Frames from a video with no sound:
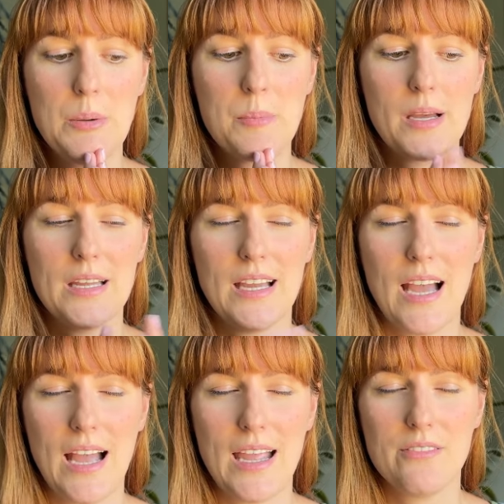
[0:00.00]
but
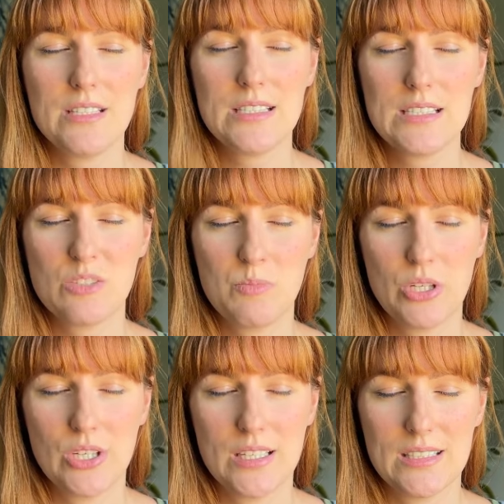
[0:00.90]
i have this
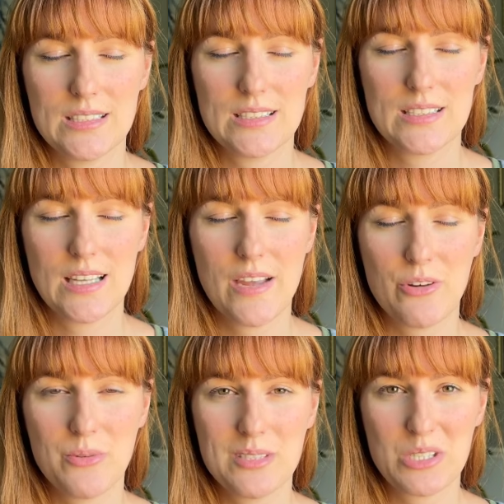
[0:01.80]
experience
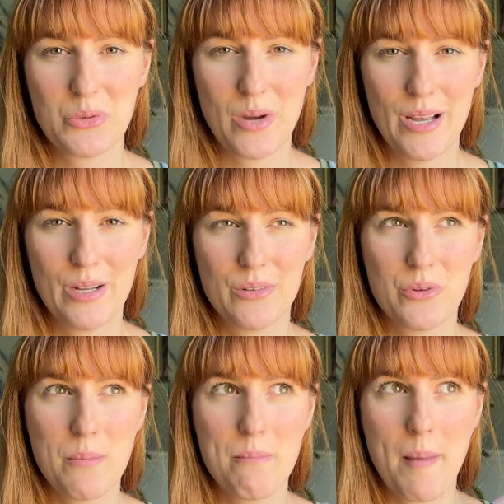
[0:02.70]
every once in a while of
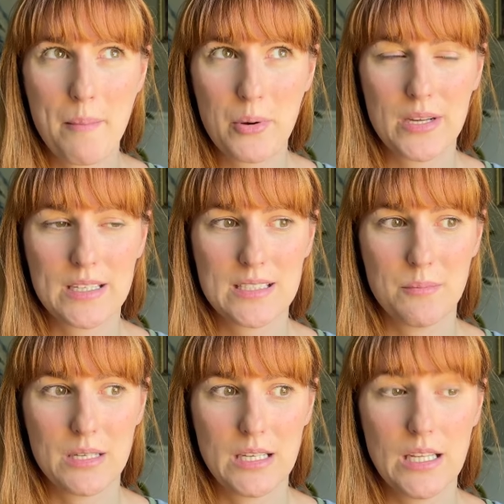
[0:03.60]
remembering
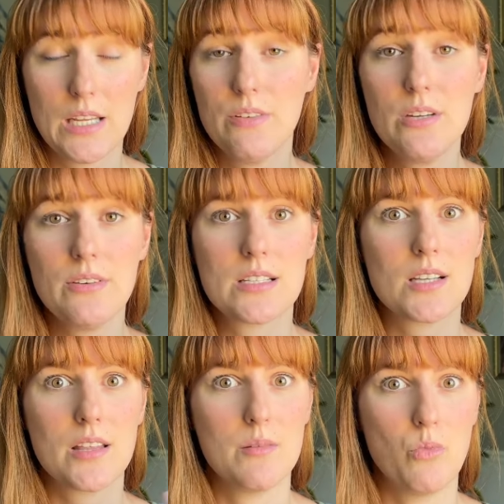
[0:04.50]
somebody even if i
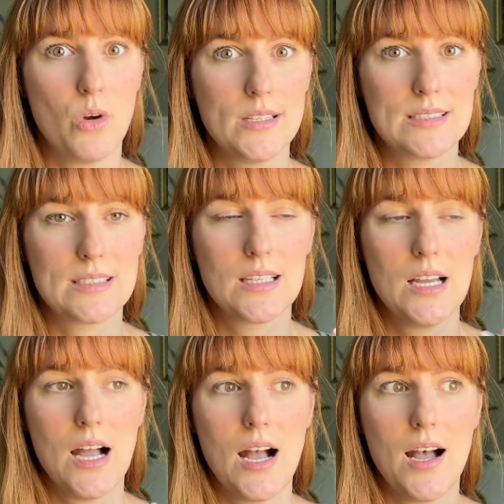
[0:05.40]
saw them once
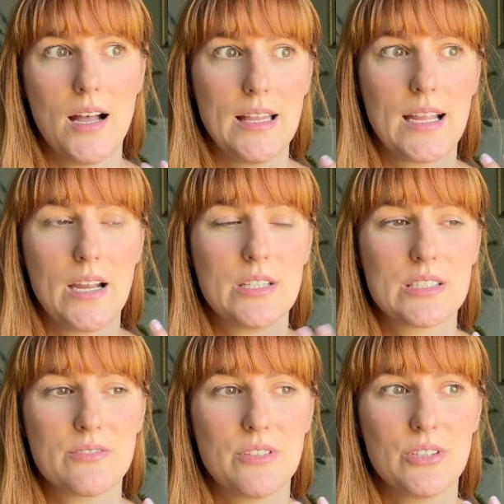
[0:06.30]
like I
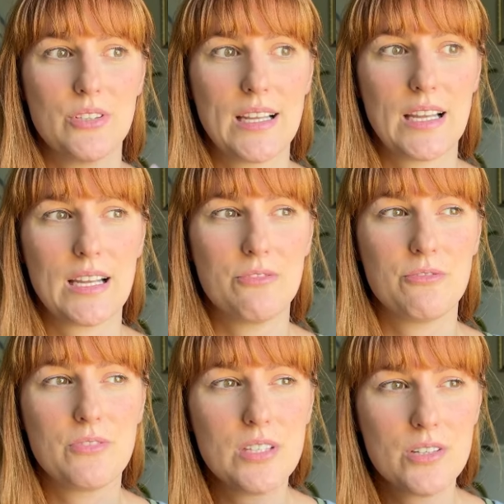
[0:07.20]
just feel like I could
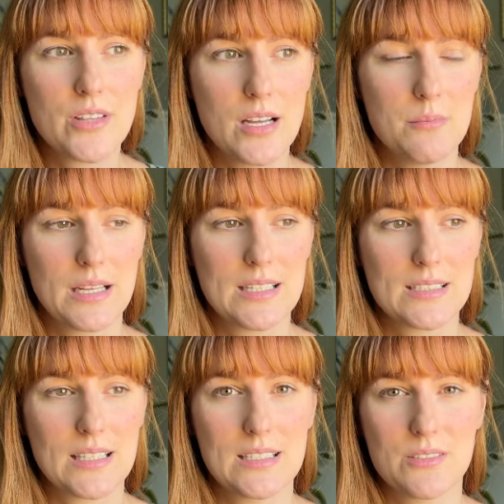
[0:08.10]
feel them. Like it's
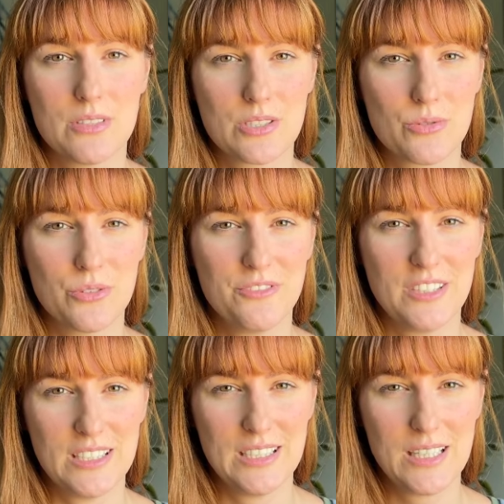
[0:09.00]
like this visceral
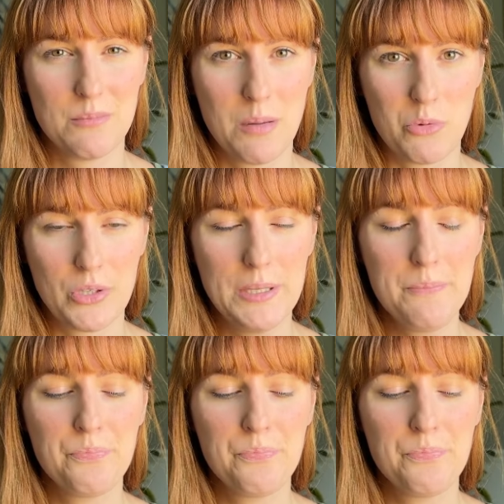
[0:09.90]
feeling and memory.